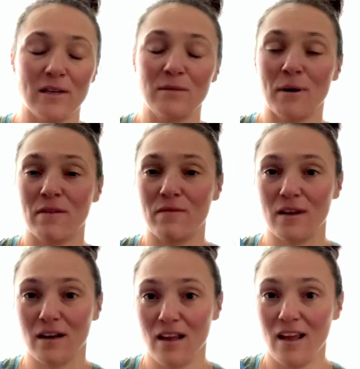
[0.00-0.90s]
to benefit
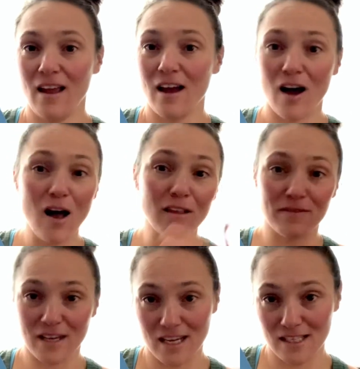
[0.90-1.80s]
all of
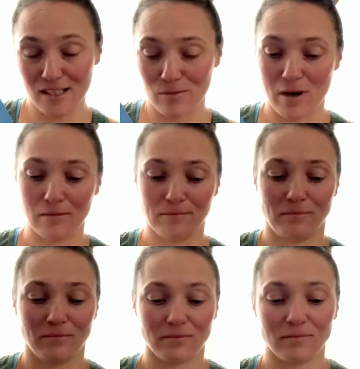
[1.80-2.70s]
the kids as well.
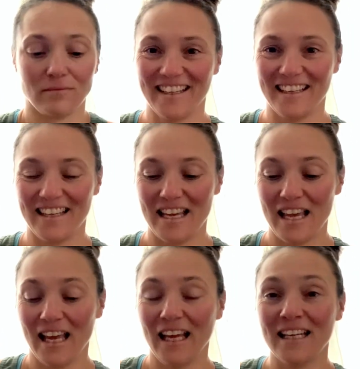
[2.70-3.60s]

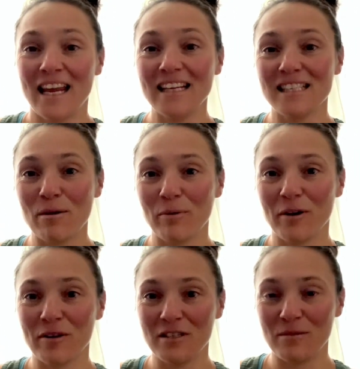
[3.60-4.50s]
Next up, we're
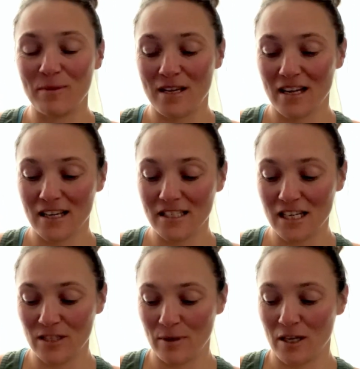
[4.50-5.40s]
going to be
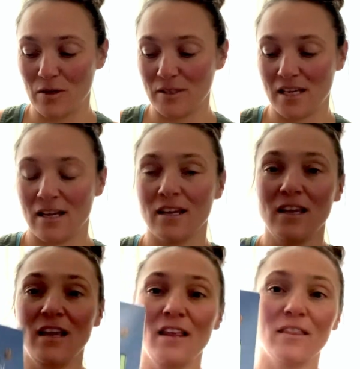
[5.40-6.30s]
continuing using
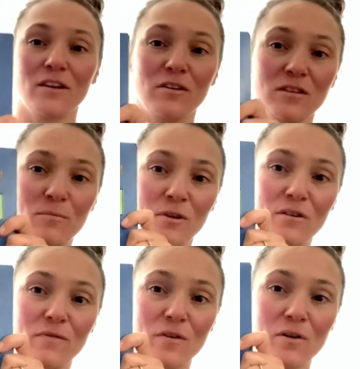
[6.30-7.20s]
The Good and the
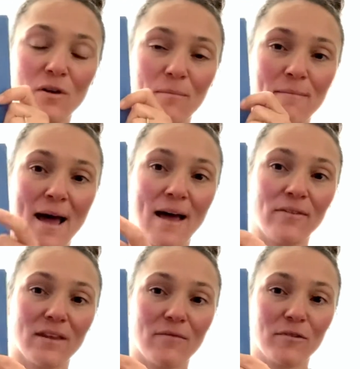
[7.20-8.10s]
Beautiful Math
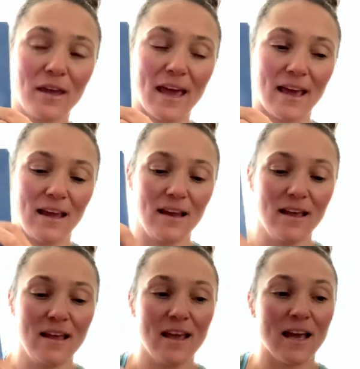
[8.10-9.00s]
Level K,
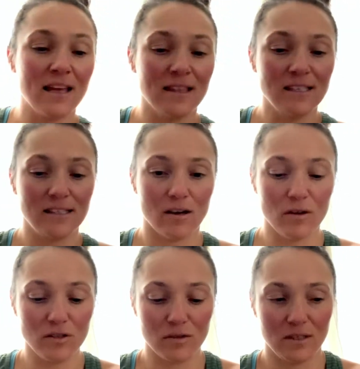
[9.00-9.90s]
and this
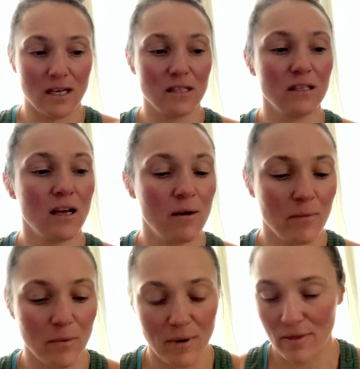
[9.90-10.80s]
also does come
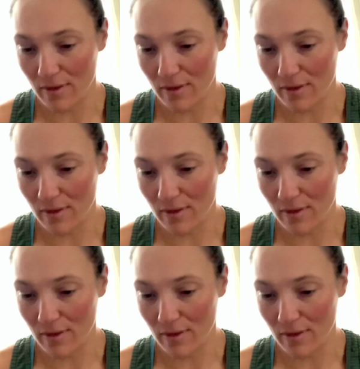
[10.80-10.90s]
with